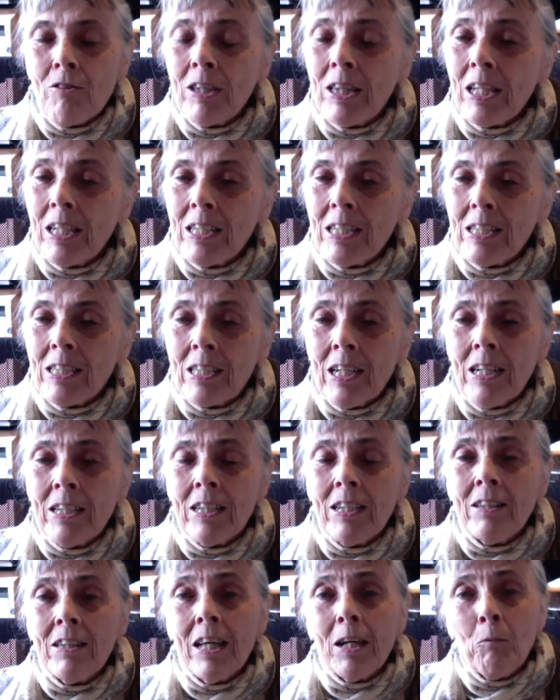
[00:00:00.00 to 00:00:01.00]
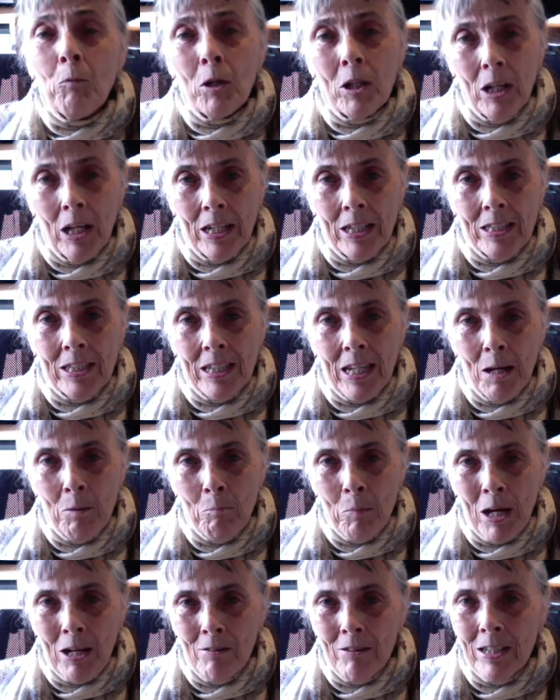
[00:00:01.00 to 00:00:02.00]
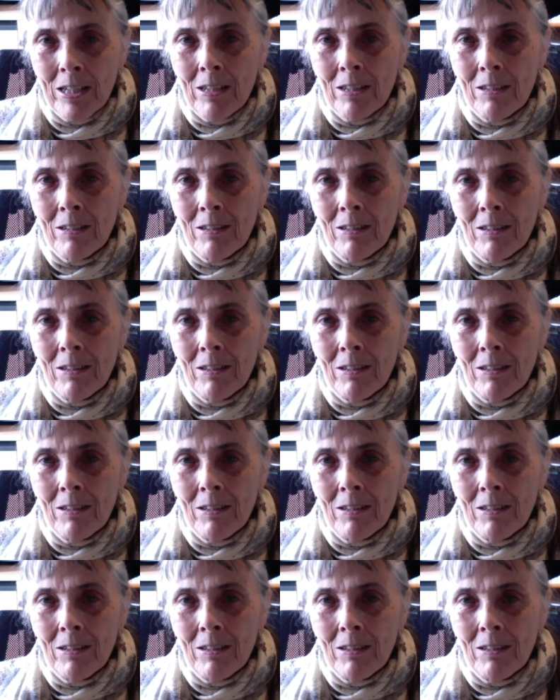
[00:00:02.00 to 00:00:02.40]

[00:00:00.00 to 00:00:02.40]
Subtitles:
and they decided they would like to get married.